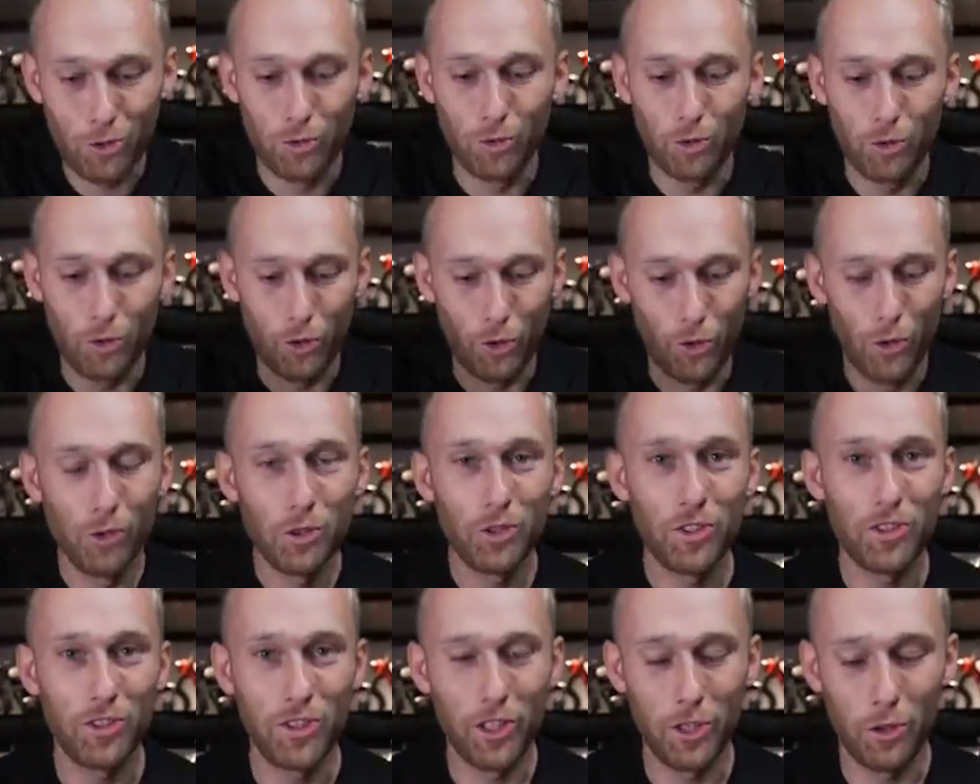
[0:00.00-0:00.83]

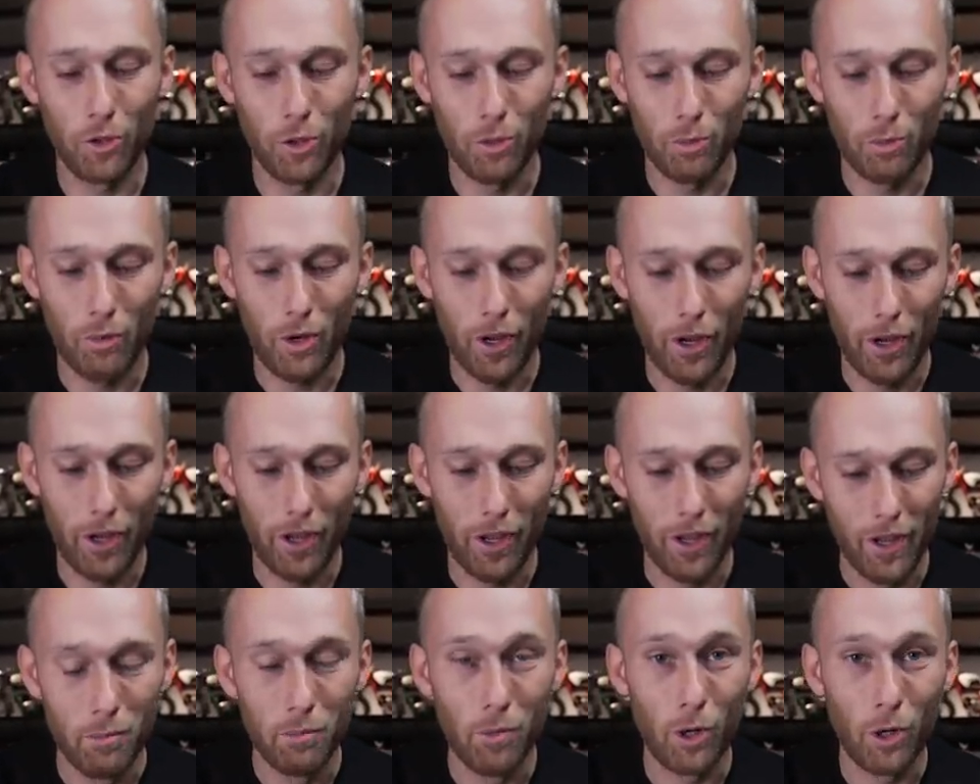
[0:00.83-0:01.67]
controls sit on my
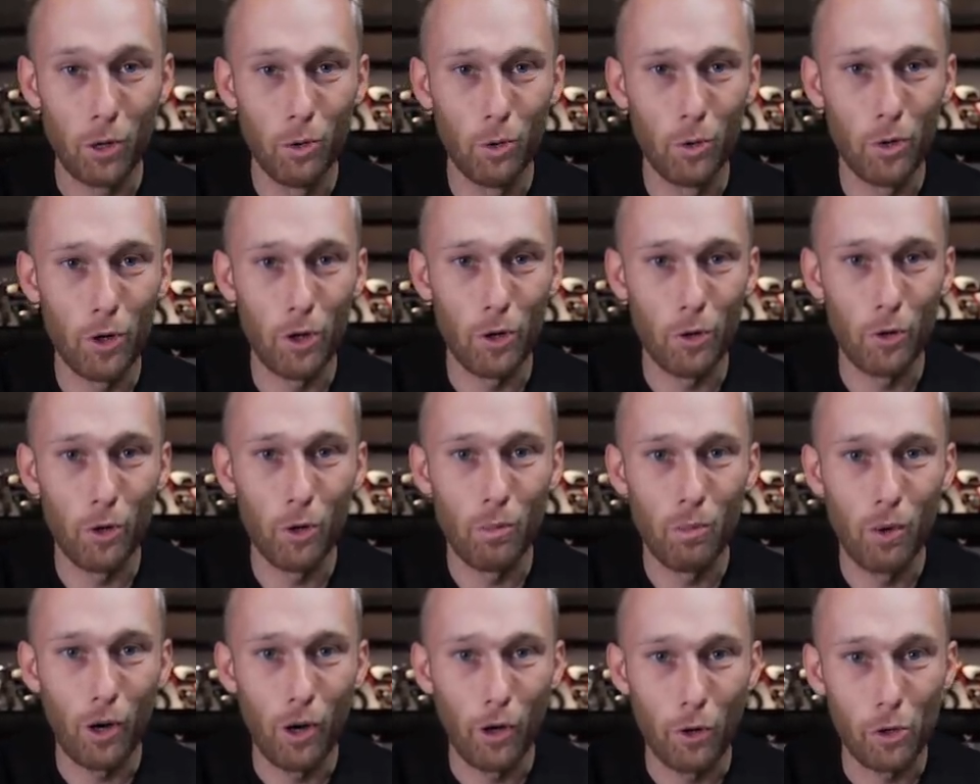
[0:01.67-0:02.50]
Magura Rock
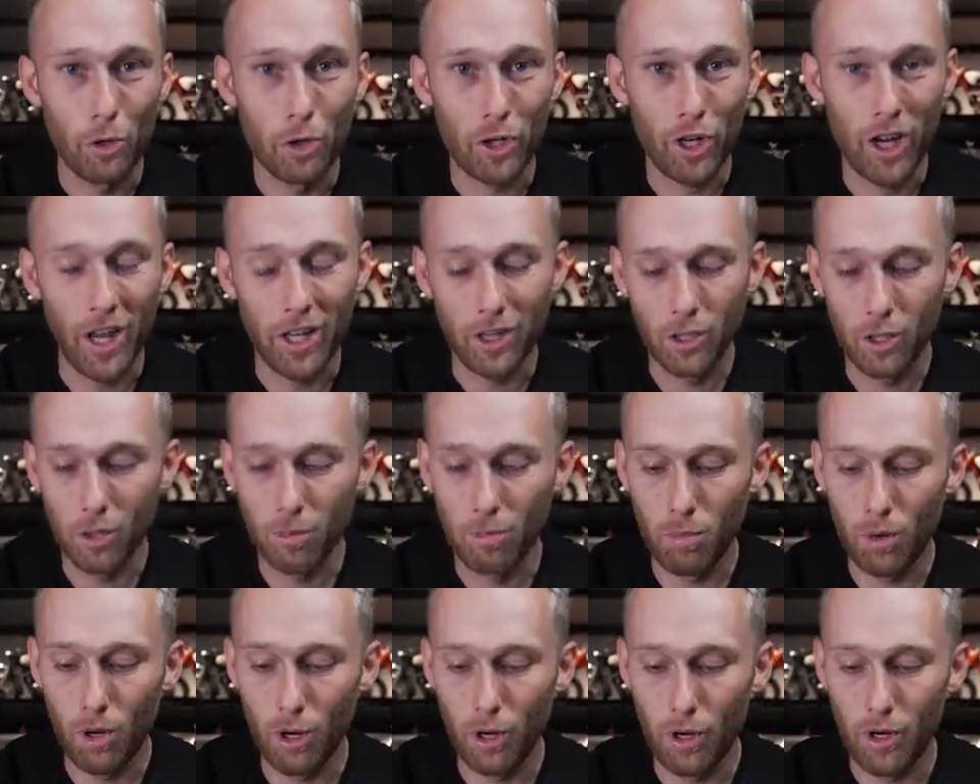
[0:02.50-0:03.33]

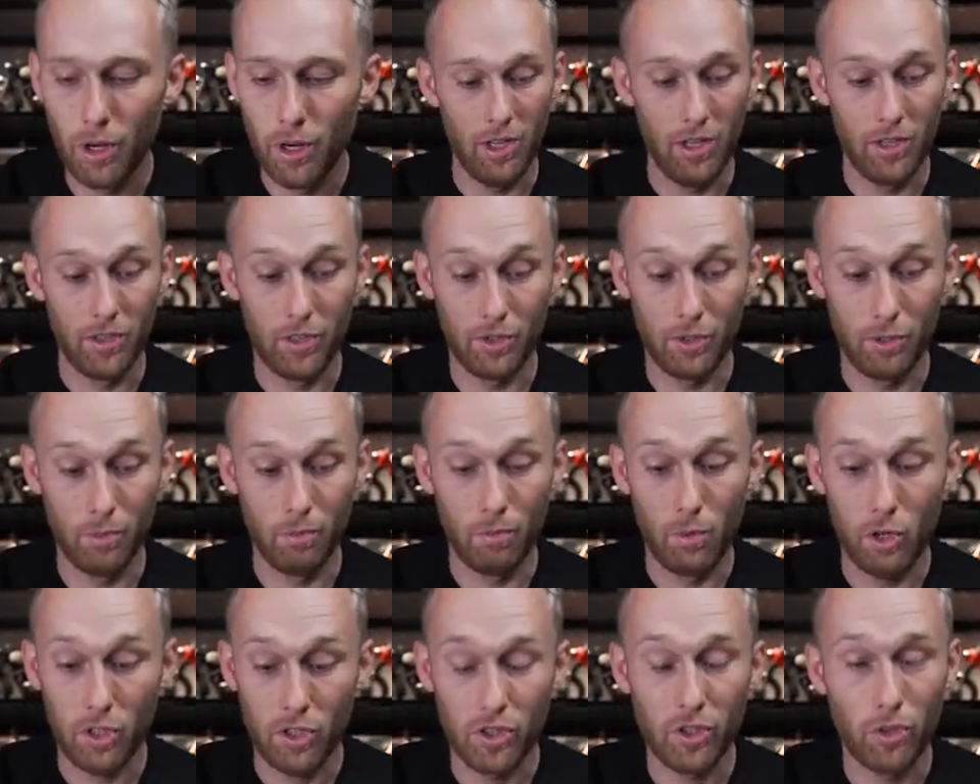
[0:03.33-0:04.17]
handlebar. It's
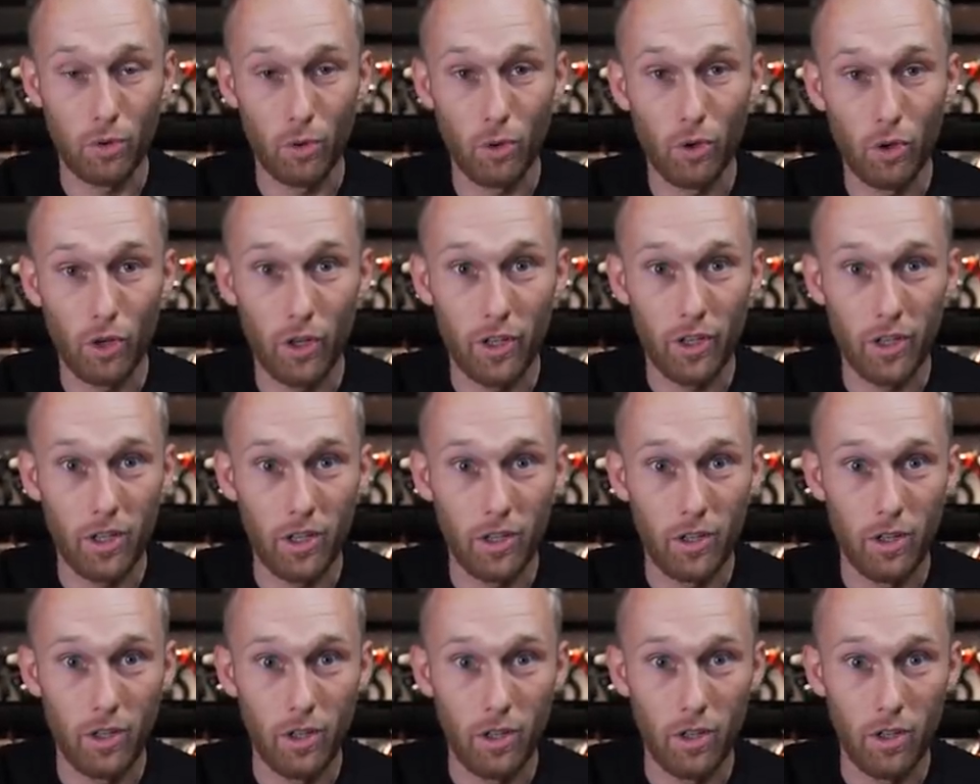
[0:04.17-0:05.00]
much stronger
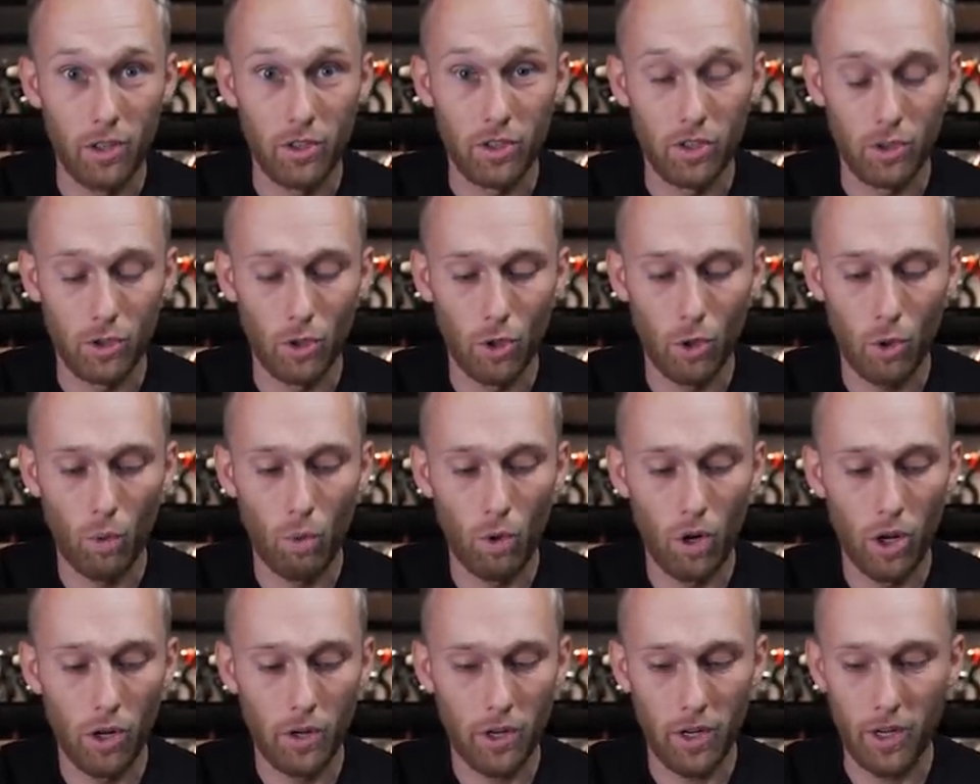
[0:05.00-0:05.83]
than the stock
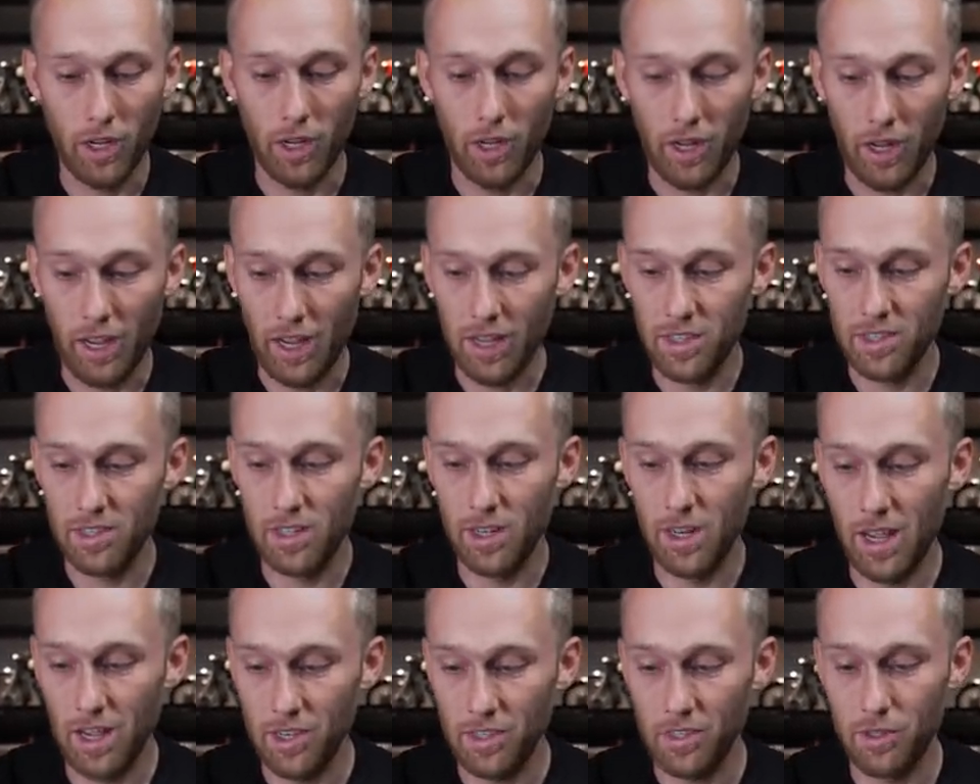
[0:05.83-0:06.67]
one. It has
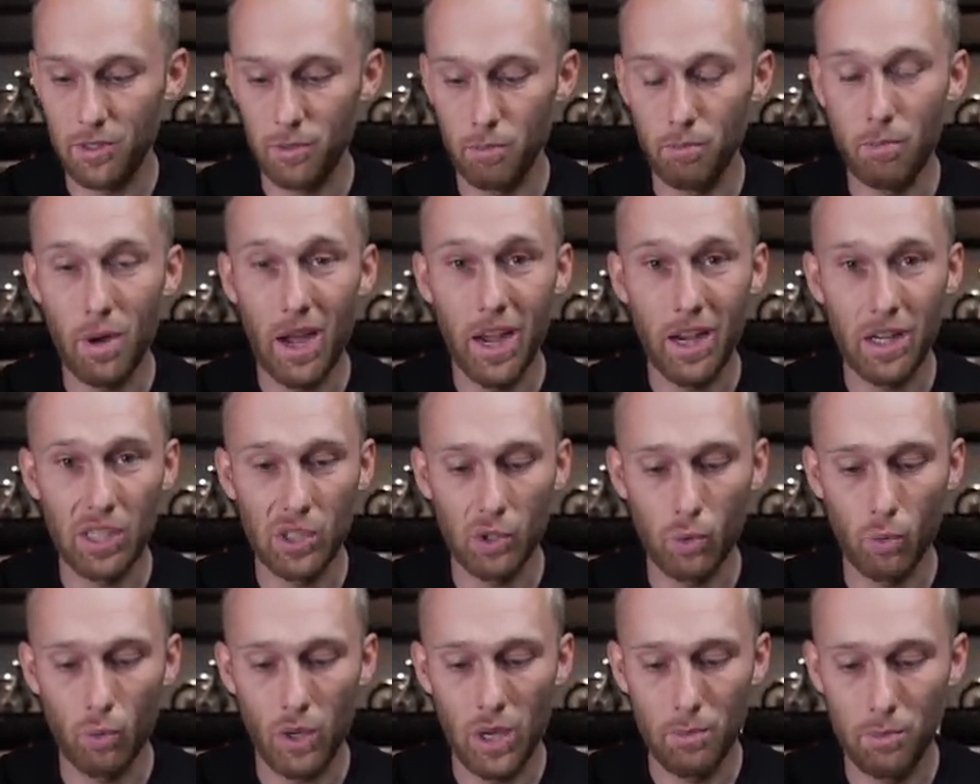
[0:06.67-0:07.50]
less back
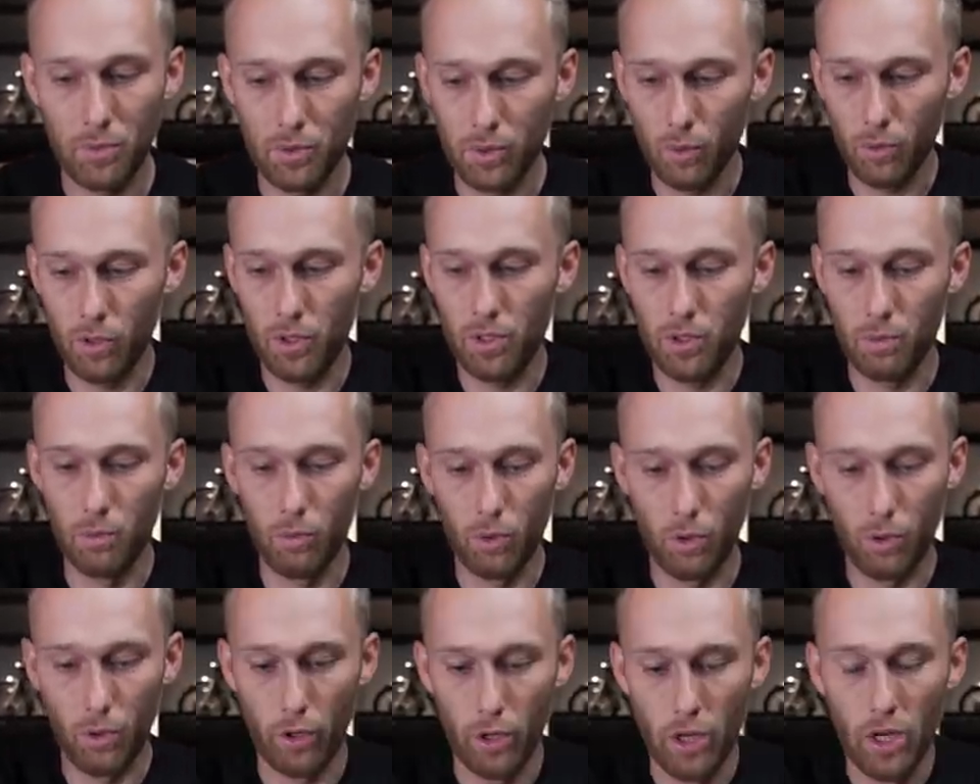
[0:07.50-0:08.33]
sweep, so it's
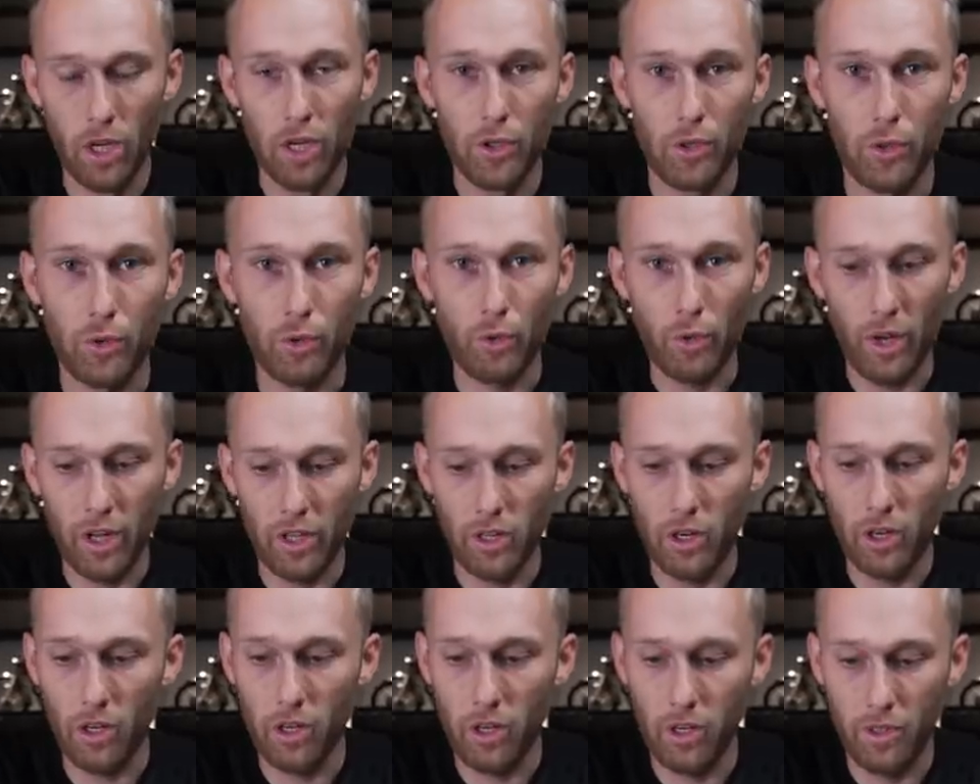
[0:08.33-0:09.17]
more
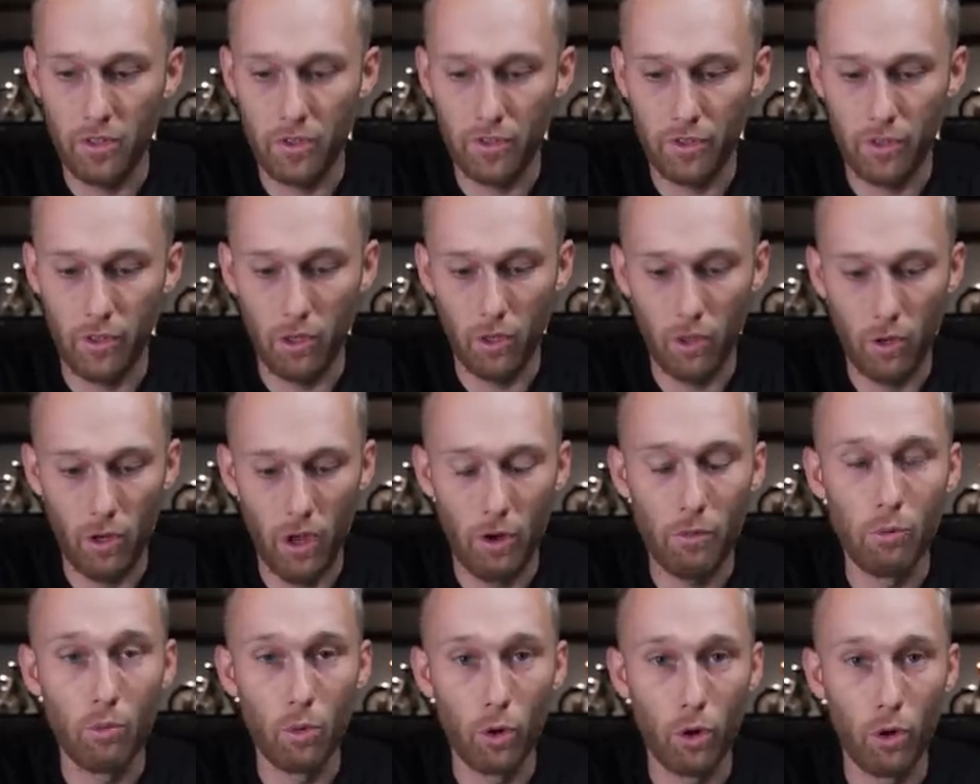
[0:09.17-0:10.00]
straighter. It's uh, You
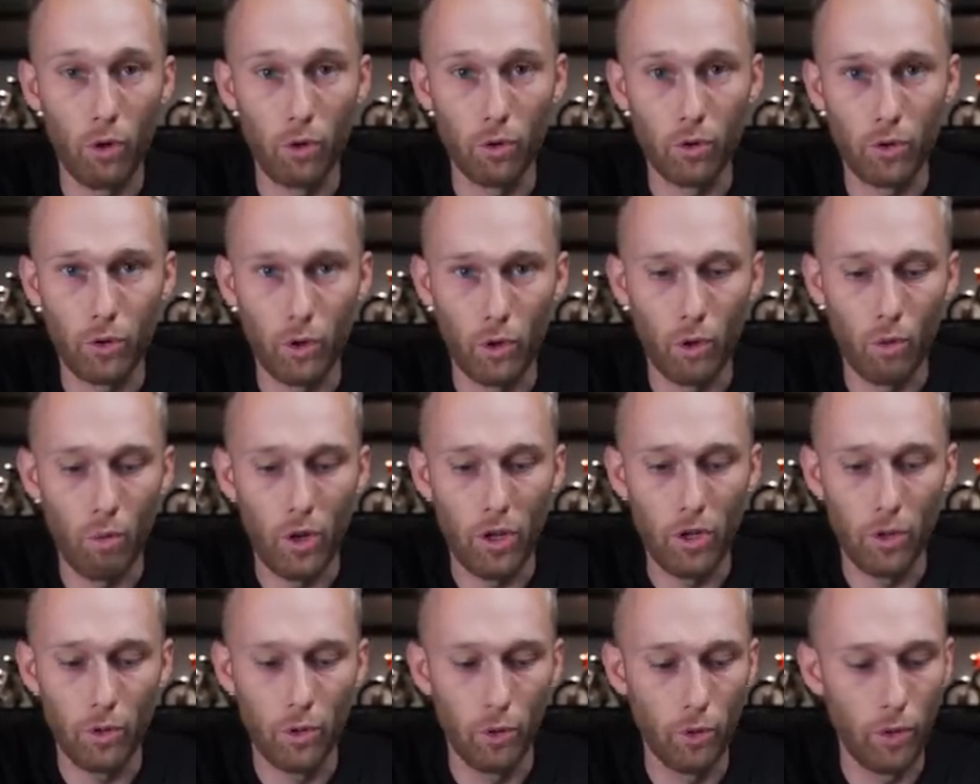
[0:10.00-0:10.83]
have more control
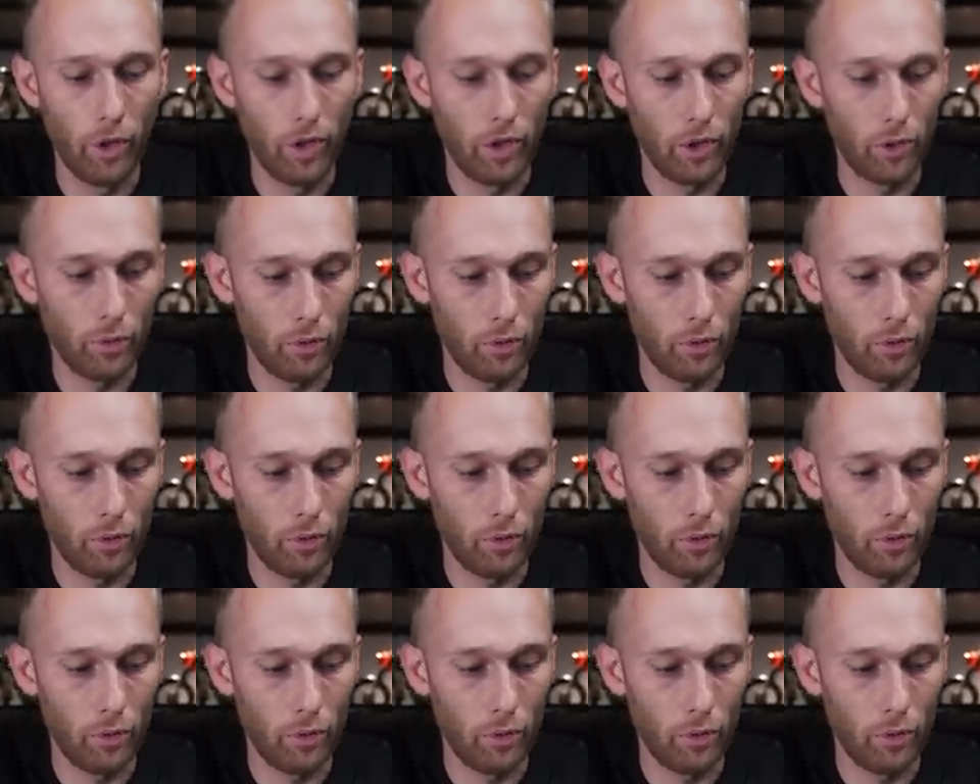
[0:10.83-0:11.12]
when you're doing